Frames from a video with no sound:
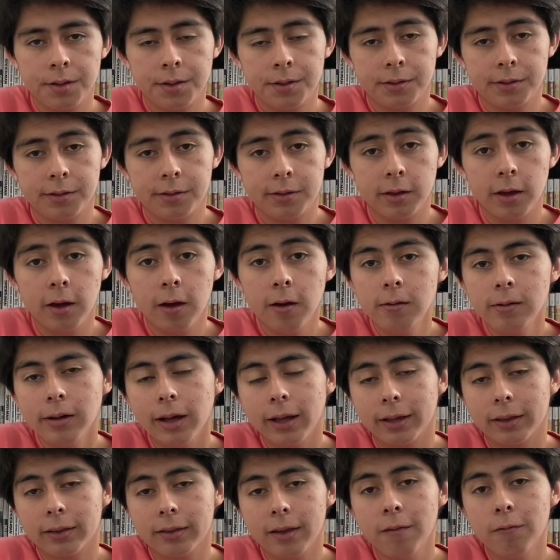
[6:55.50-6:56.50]
So,
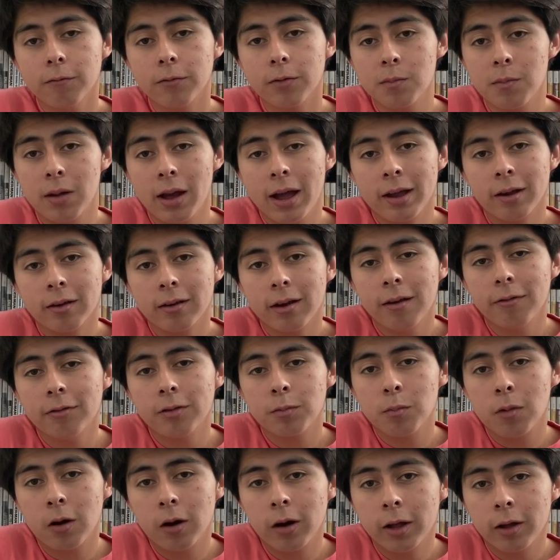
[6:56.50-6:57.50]
except for
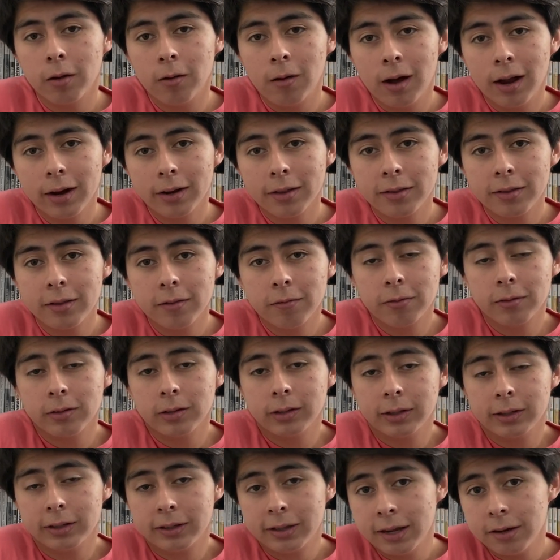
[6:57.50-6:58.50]
Minecraft and Mario Odyssey for
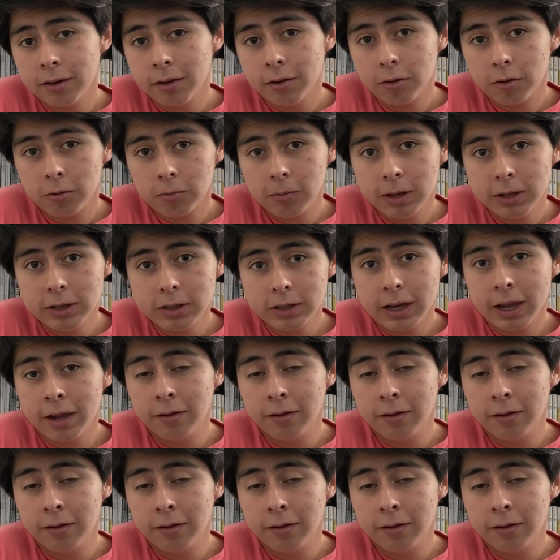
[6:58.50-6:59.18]
the Nintendo Switch